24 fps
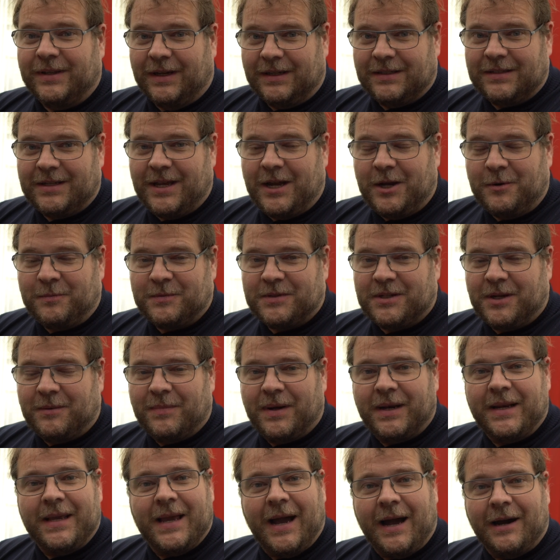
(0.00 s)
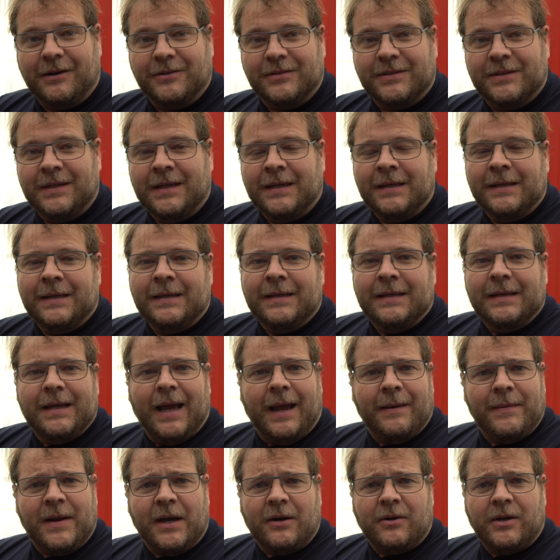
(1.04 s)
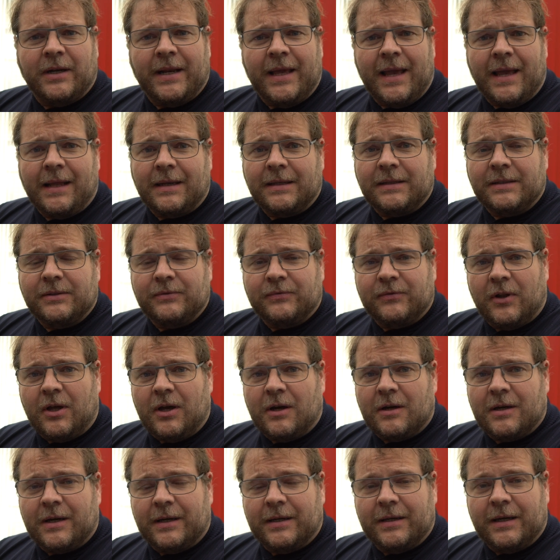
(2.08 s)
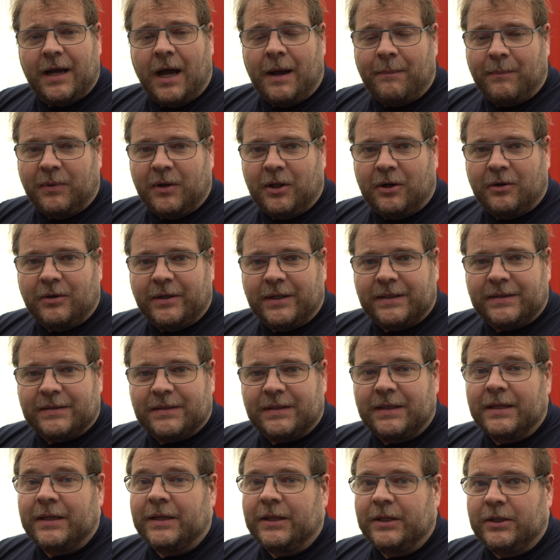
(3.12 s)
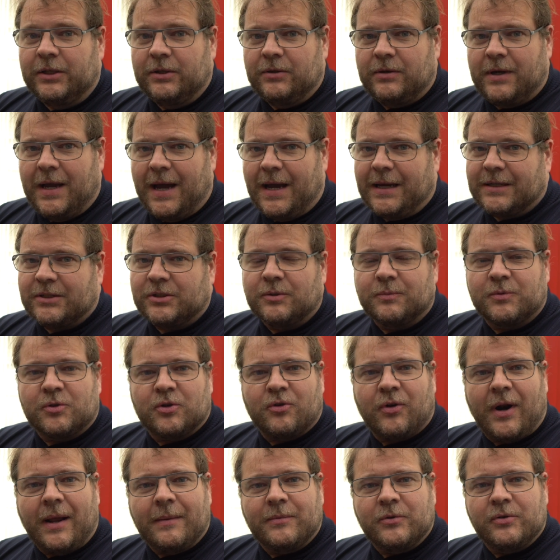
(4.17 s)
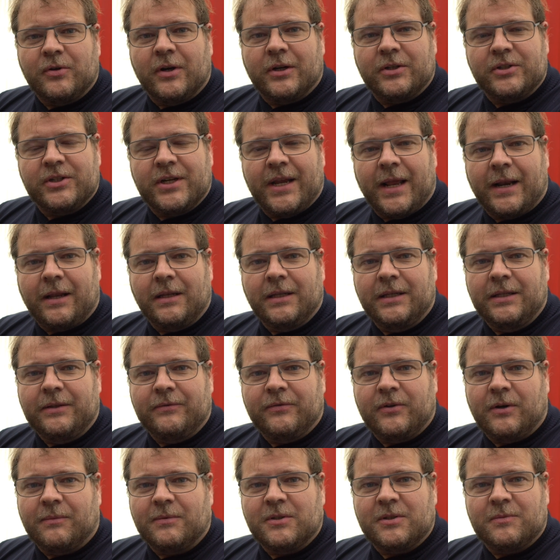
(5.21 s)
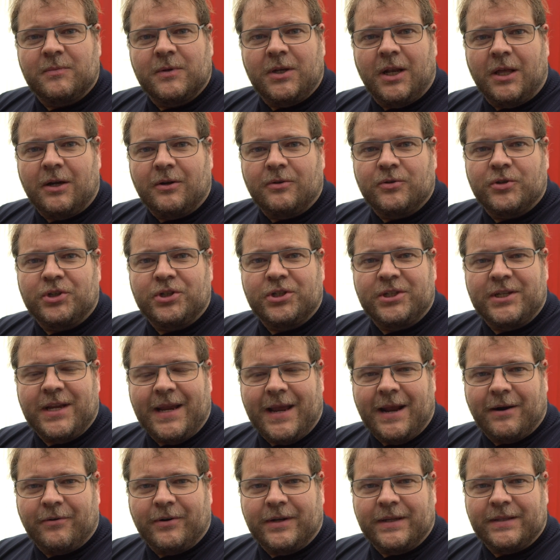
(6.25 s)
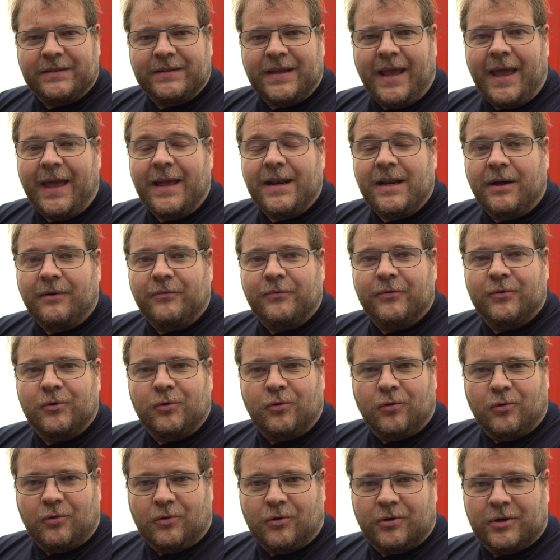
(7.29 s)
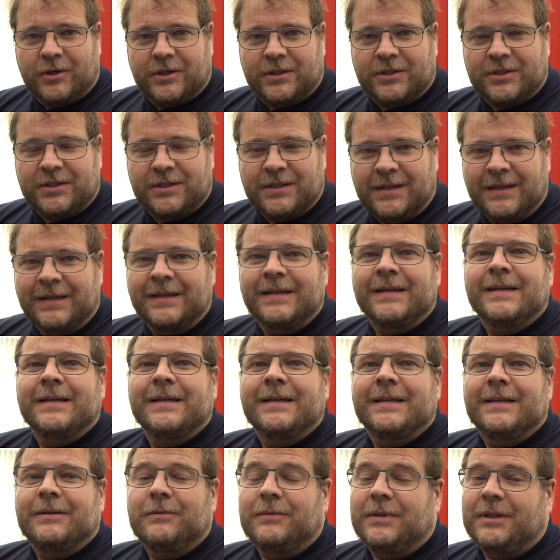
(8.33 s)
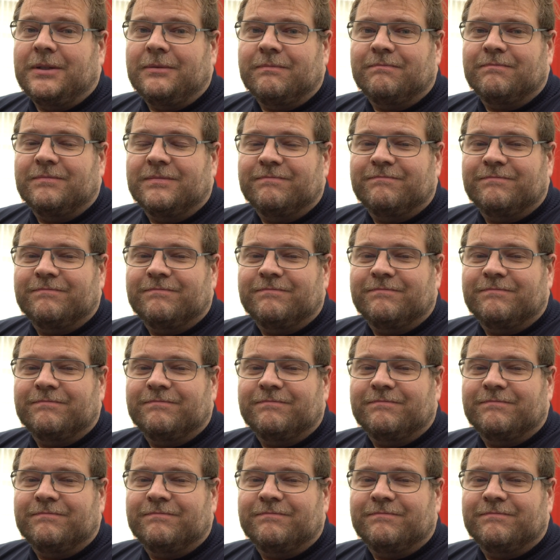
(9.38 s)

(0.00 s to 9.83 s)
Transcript: does help somebody out. I'm now gonna edit the vlog, upload it. You guys, subscribe to our channel, leave comments below, share it, and of course, well,